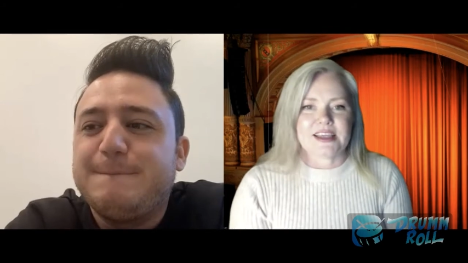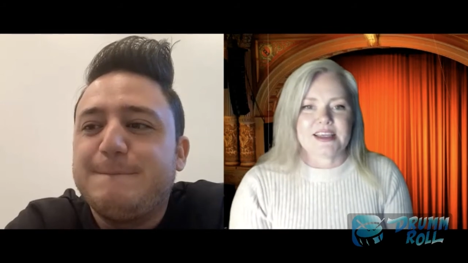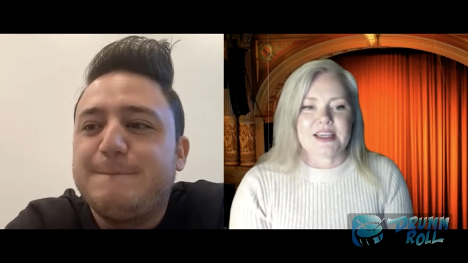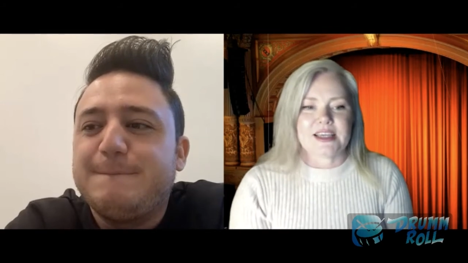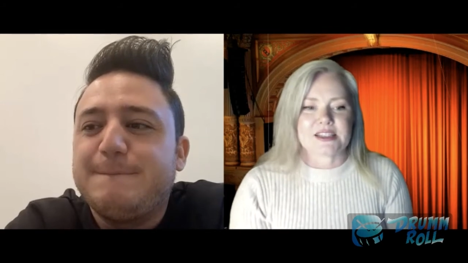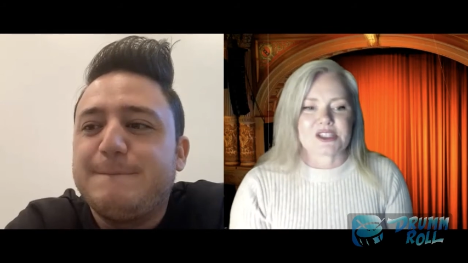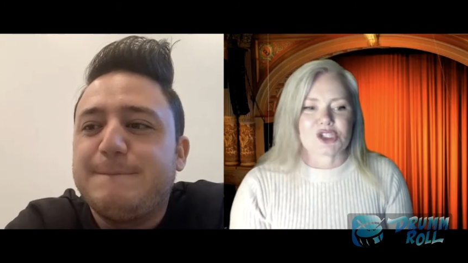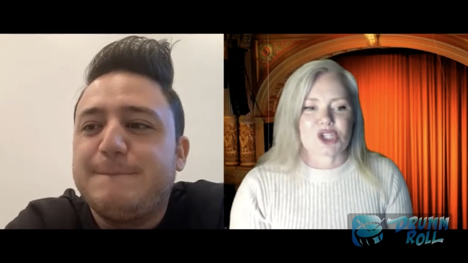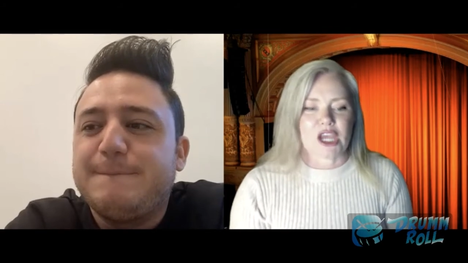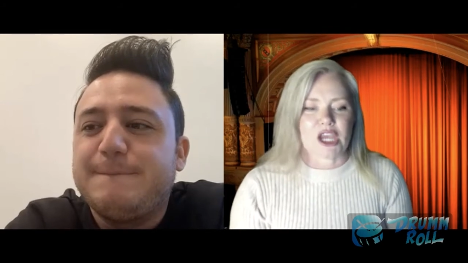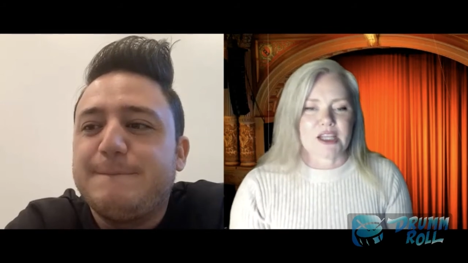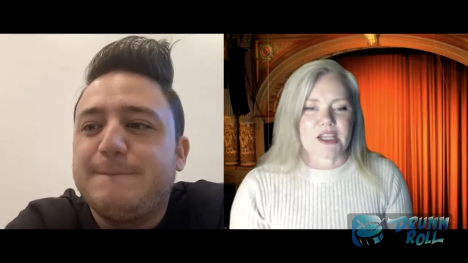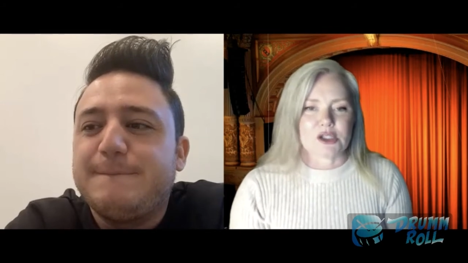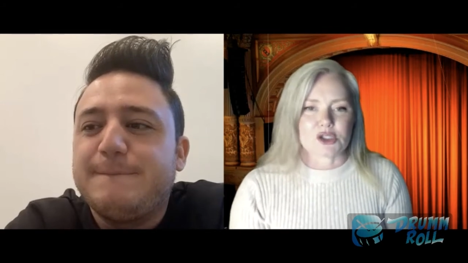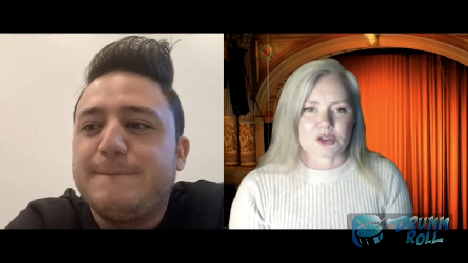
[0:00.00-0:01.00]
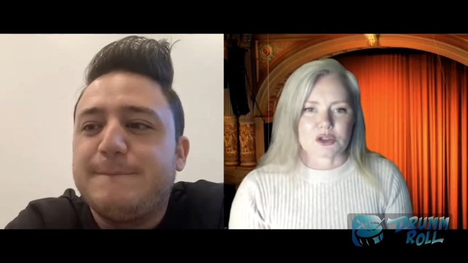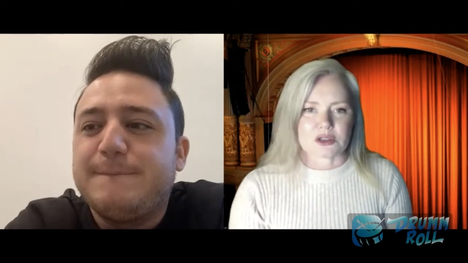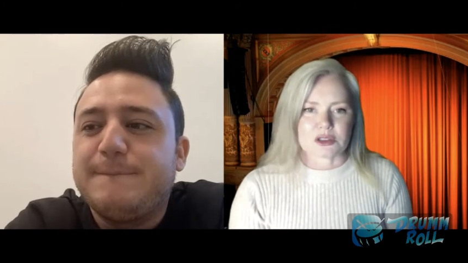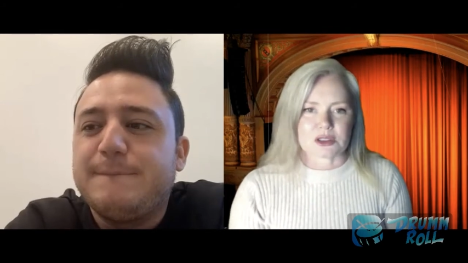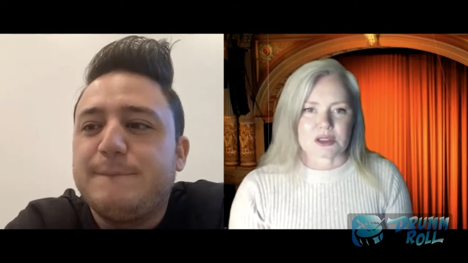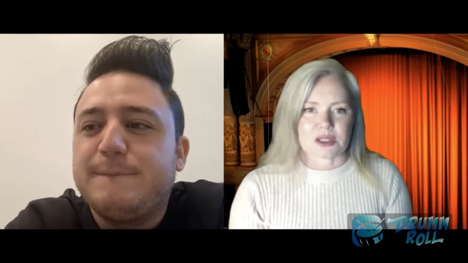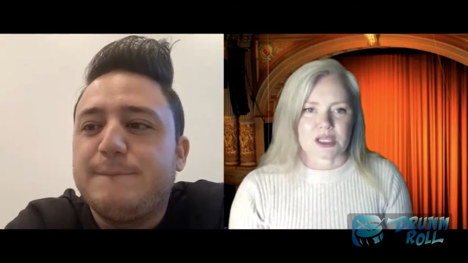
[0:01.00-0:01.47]
Speaker 1: has changed
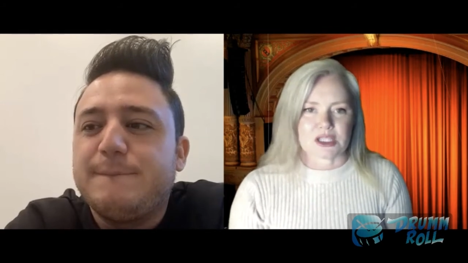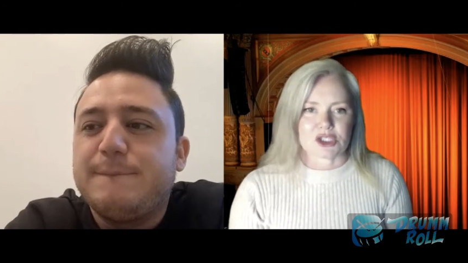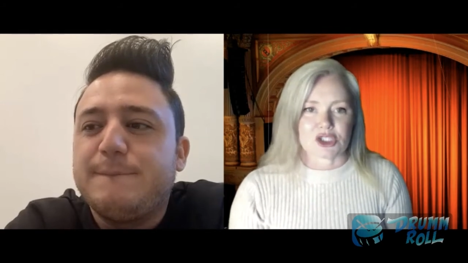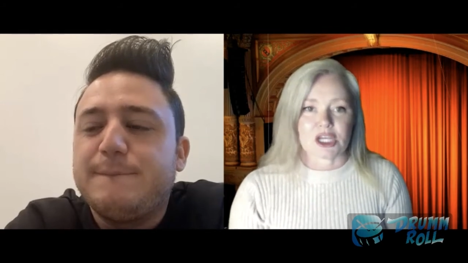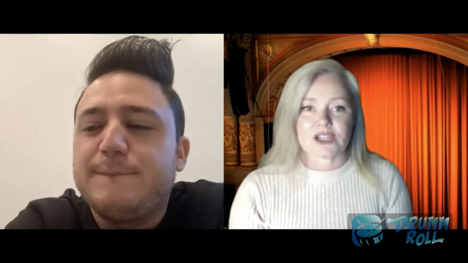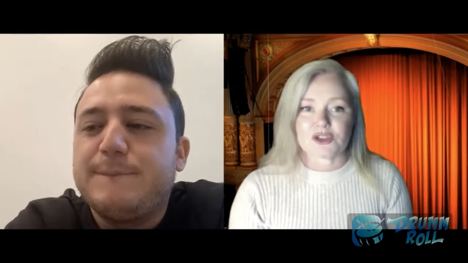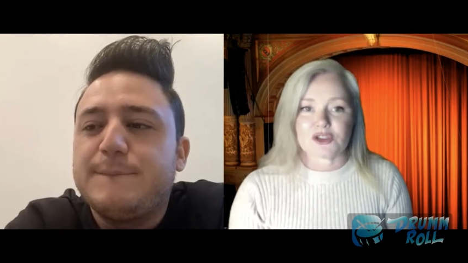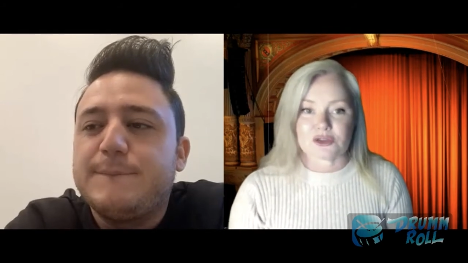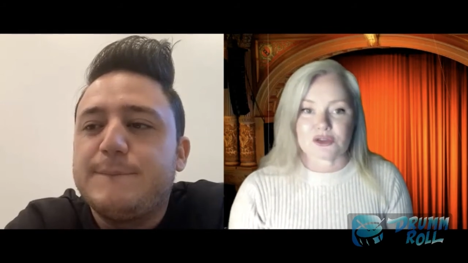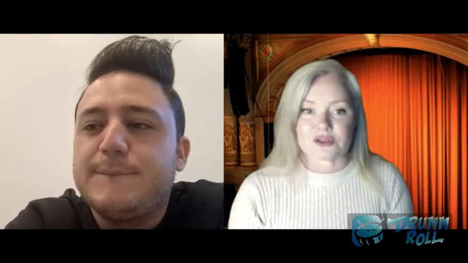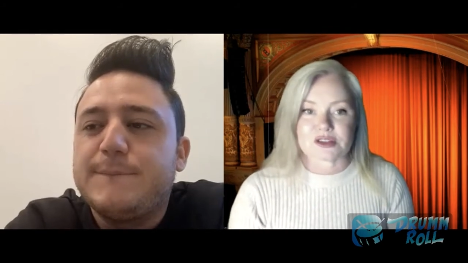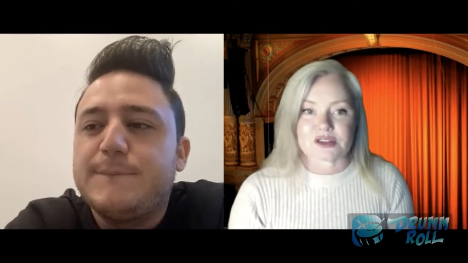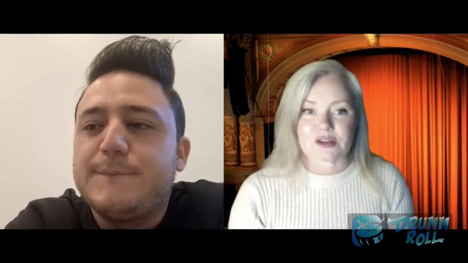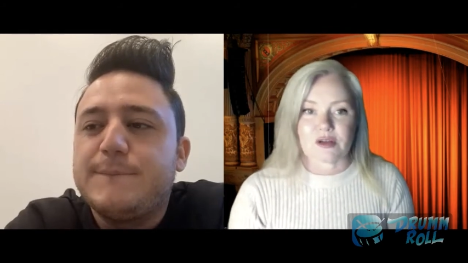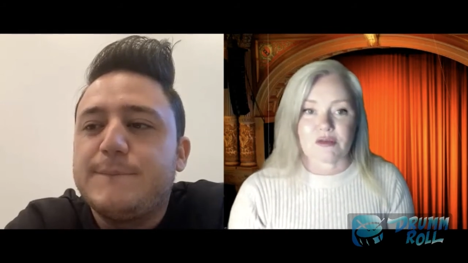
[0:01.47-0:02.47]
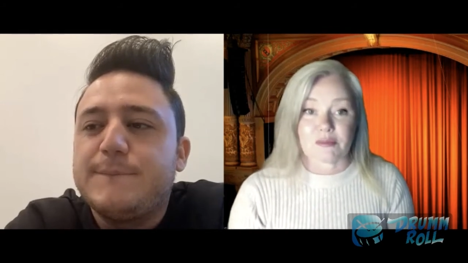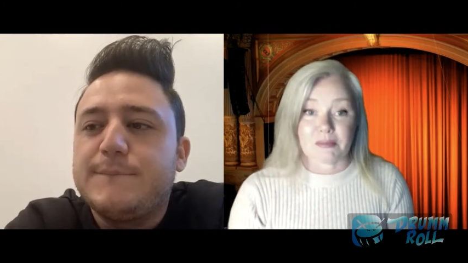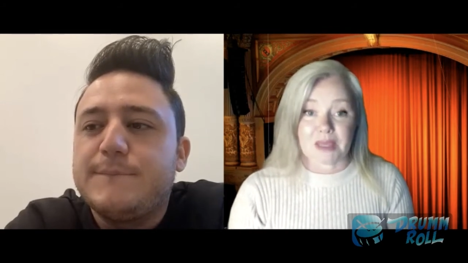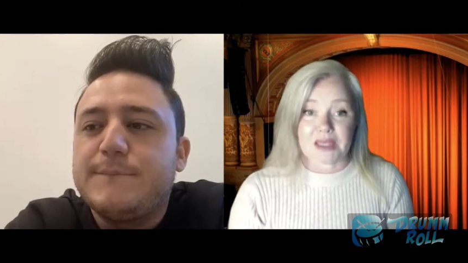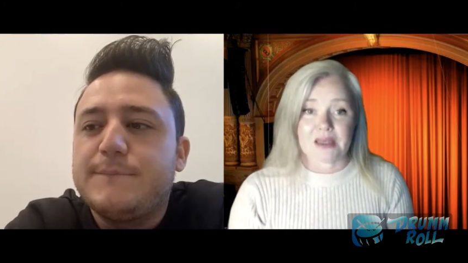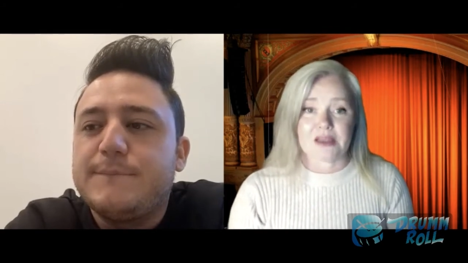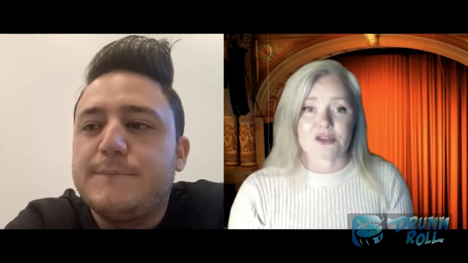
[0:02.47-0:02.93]
the schedules of
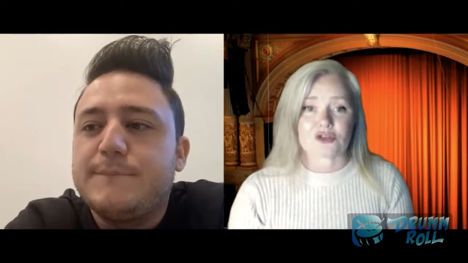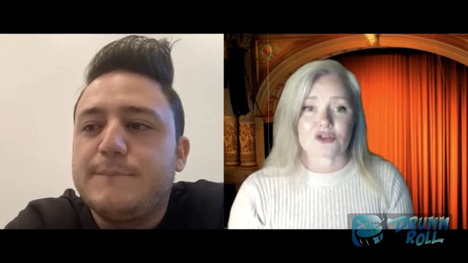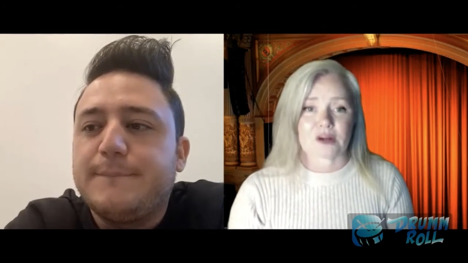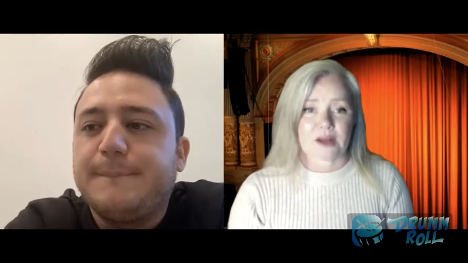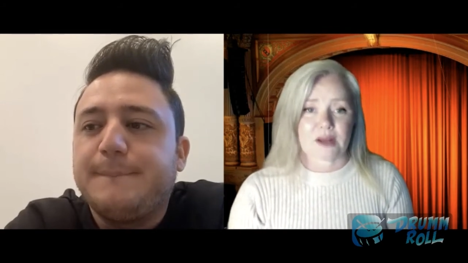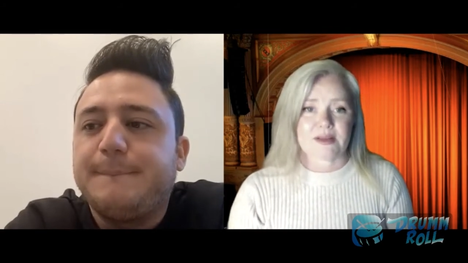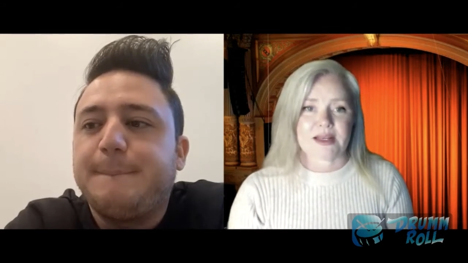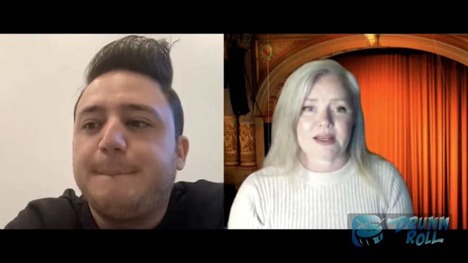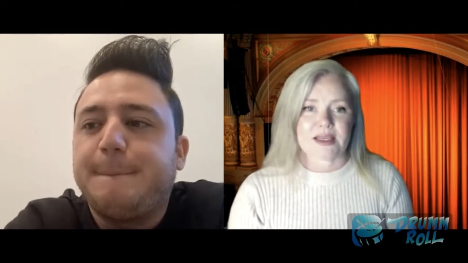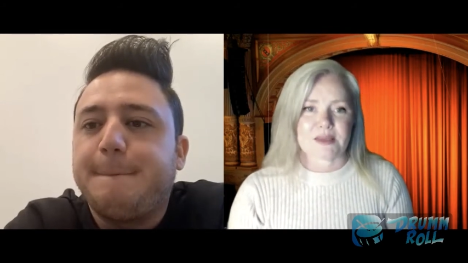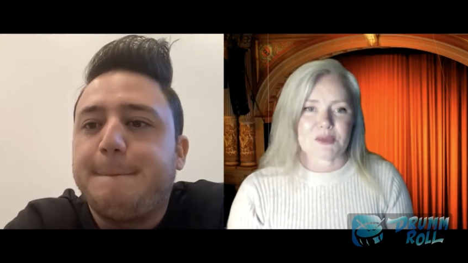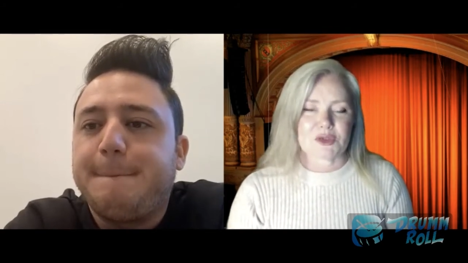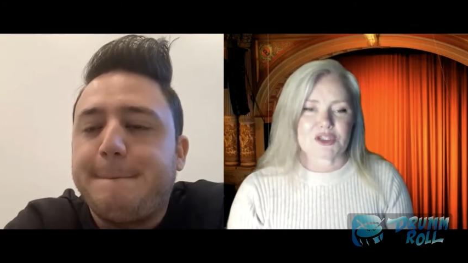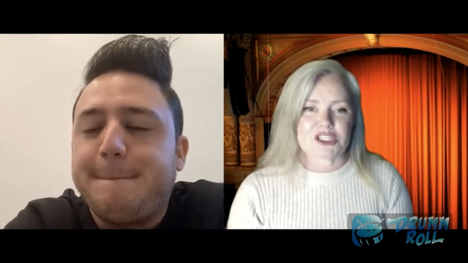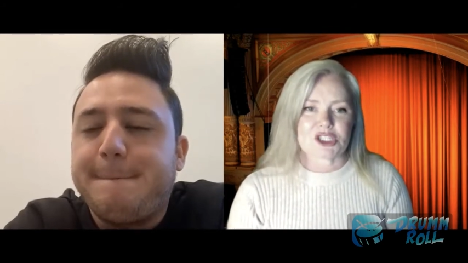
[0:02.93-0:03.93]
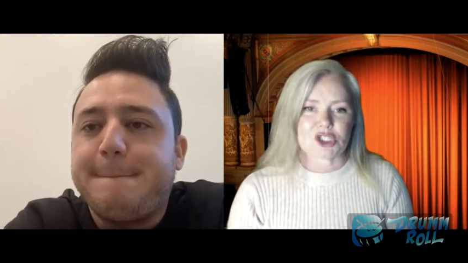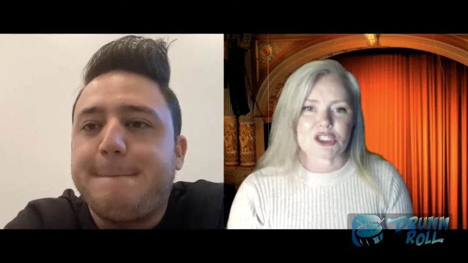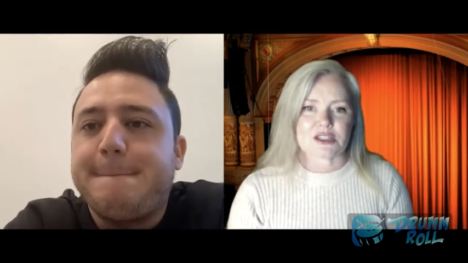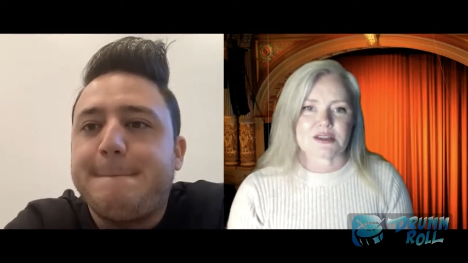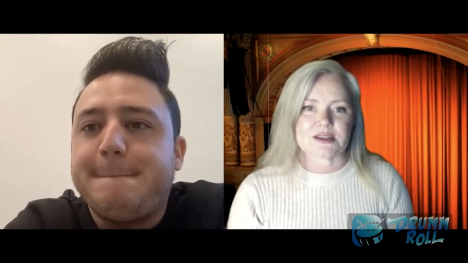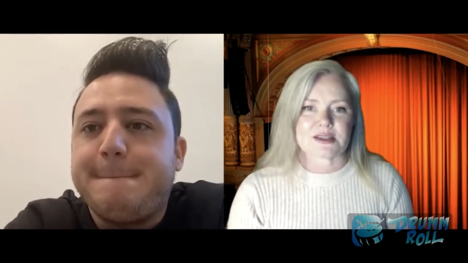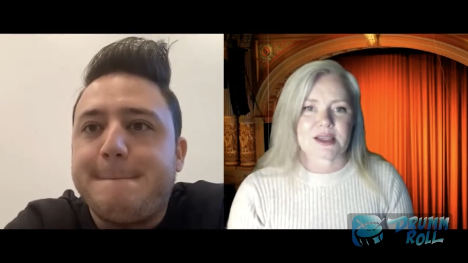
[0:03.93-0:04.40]
many traveling
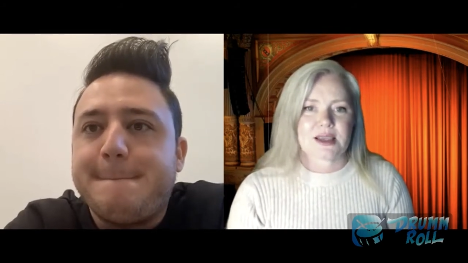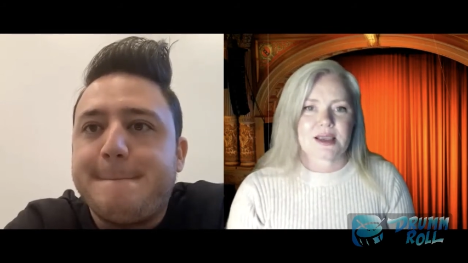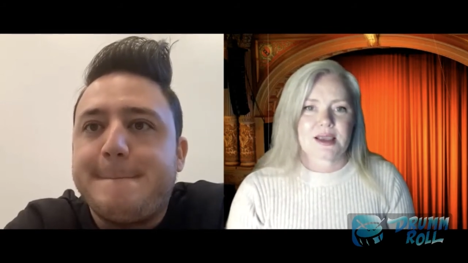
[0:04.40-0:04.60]
musicians